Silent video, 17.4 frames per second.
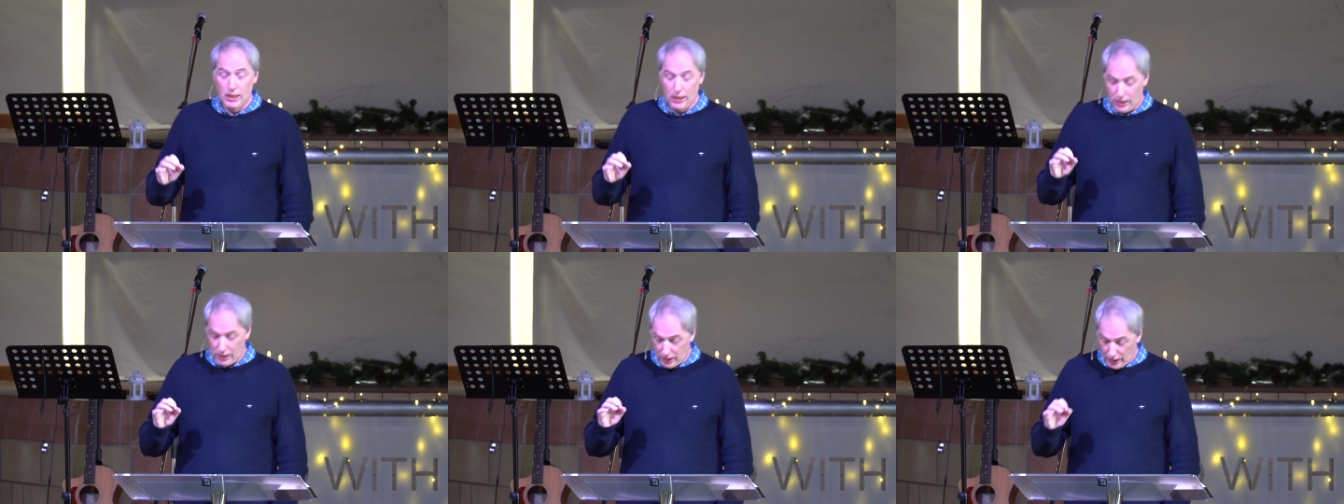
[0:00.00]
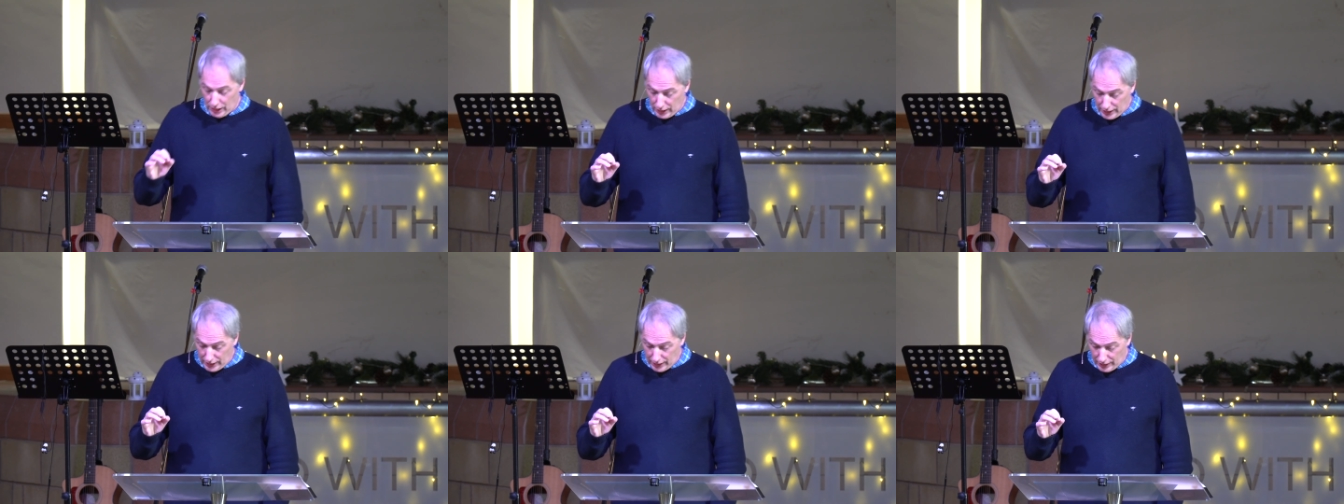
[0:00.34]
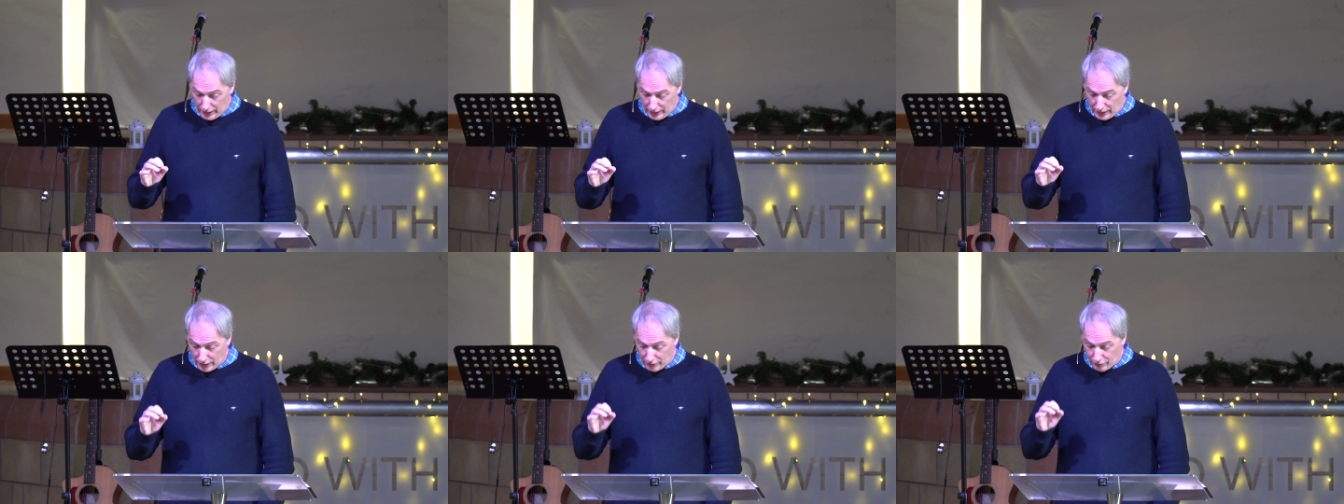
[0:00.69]
can
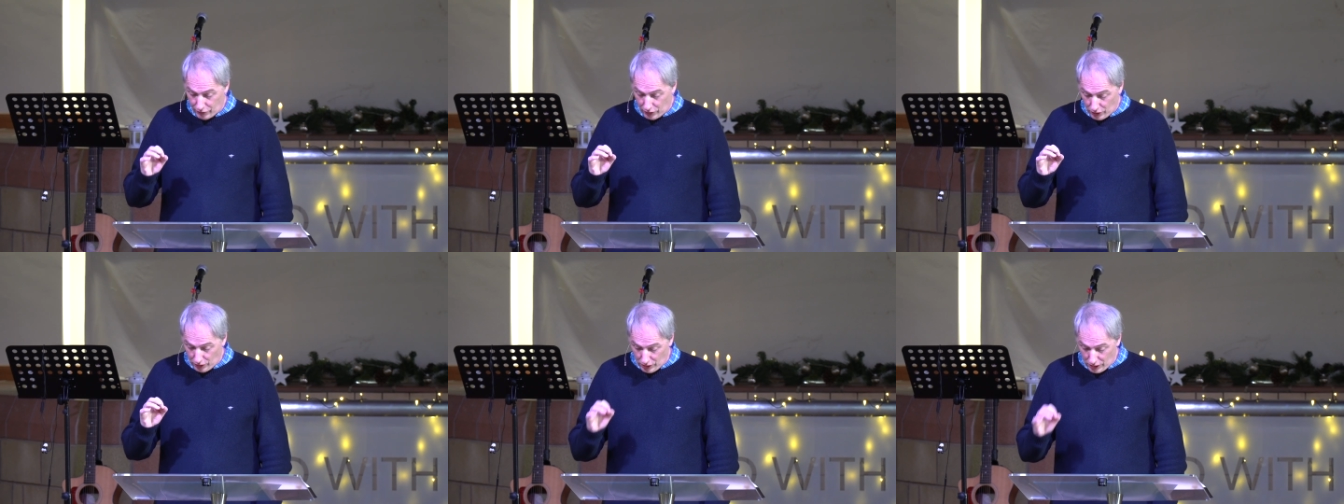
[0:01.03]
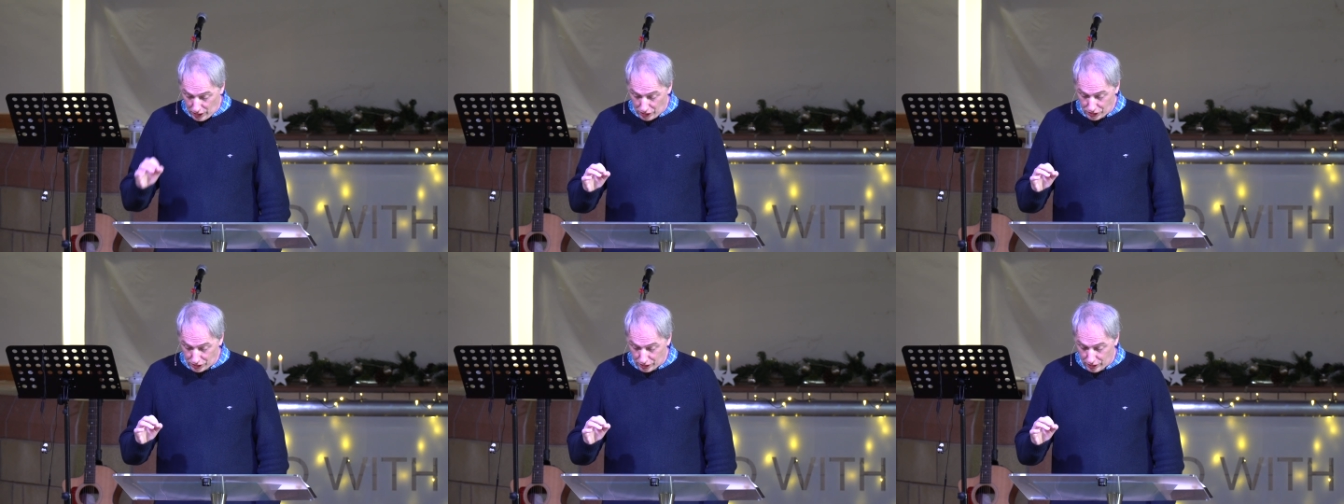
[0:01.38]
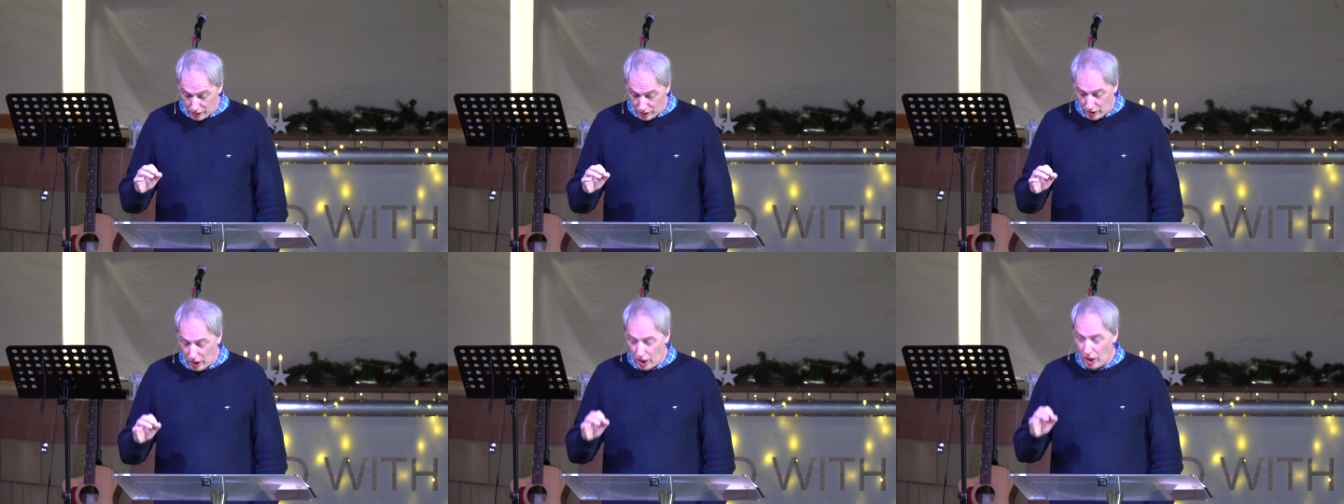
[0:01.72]
lay a
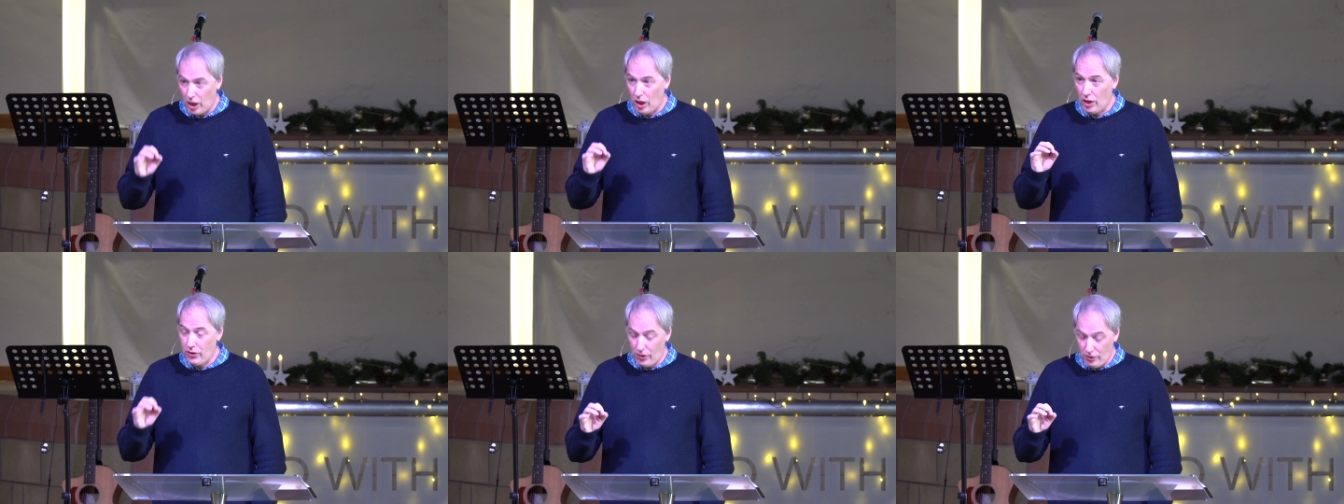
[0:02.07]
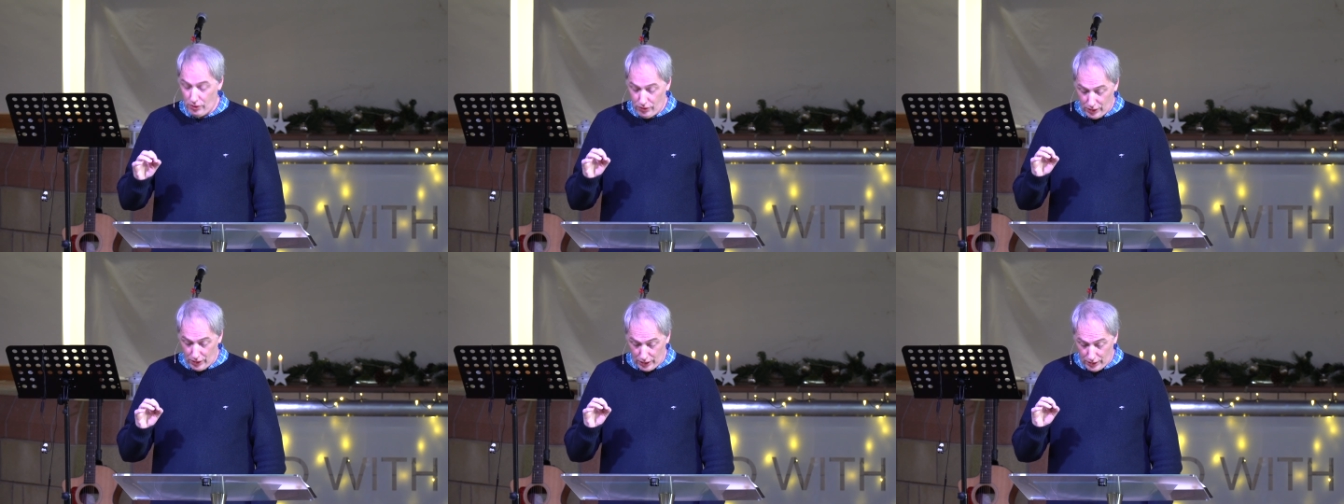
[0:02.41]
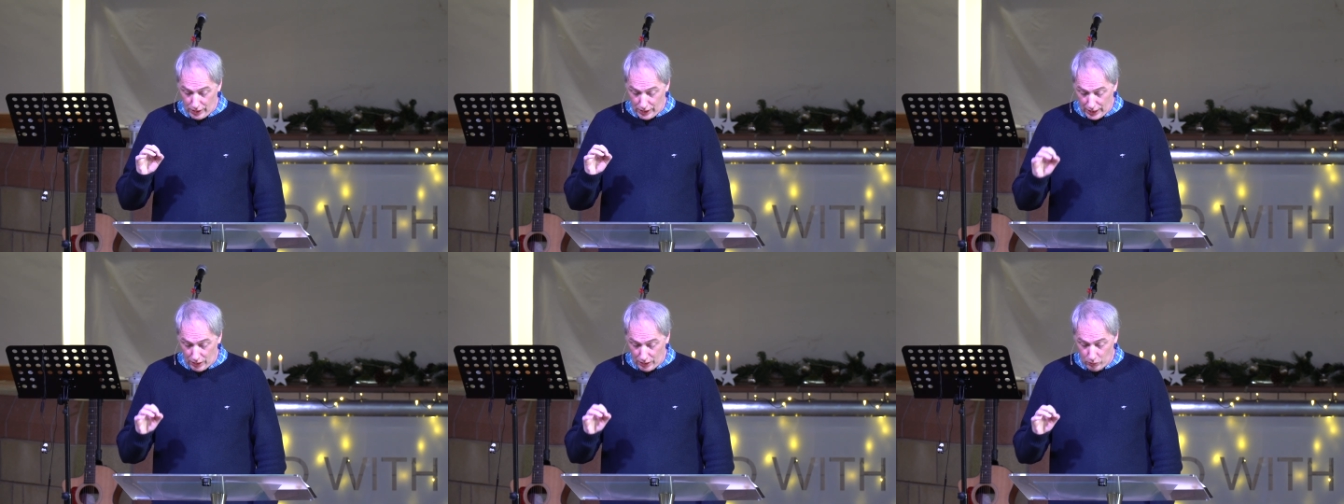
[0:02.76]
foundation other than
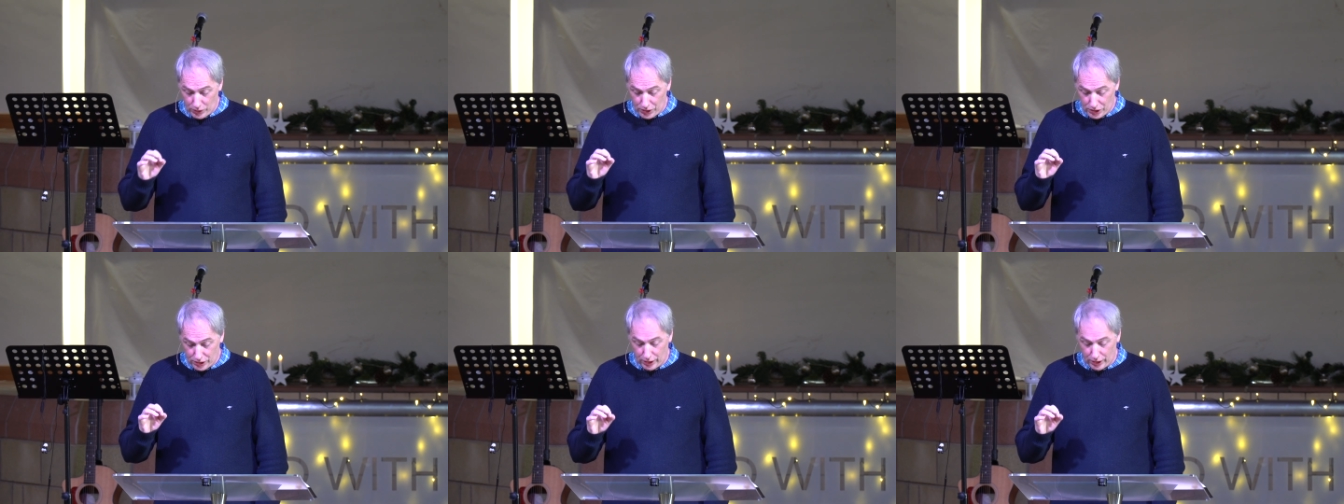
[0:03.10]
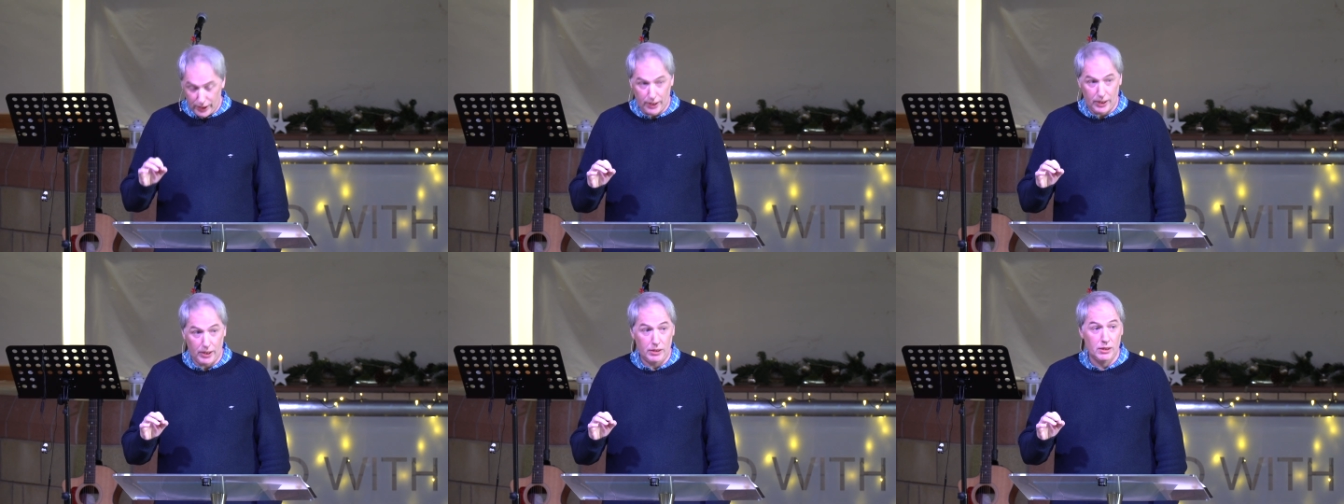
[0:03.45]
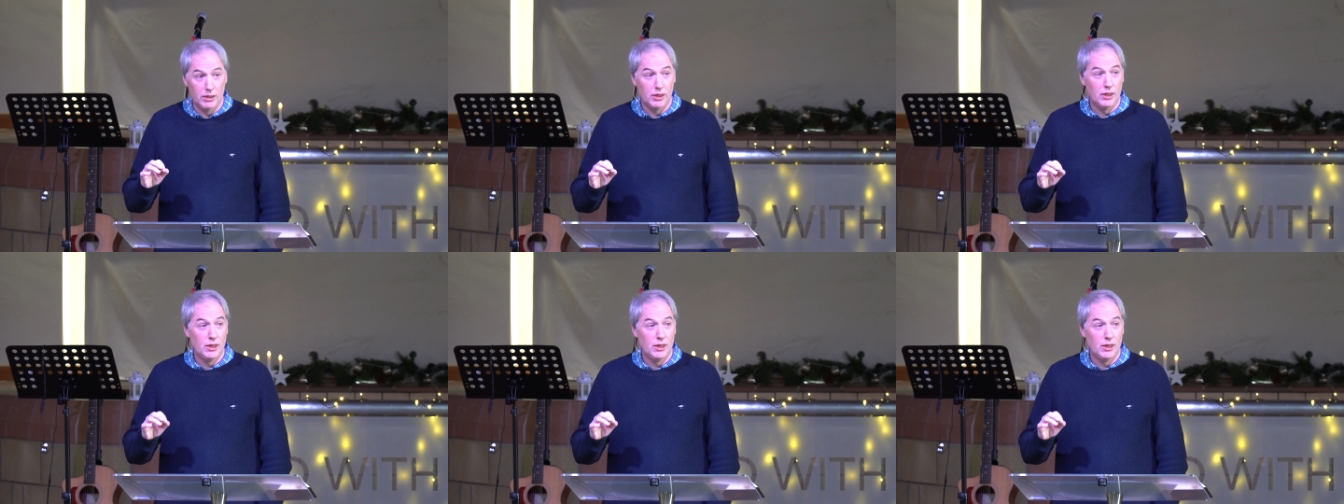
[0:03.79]
that which is laid,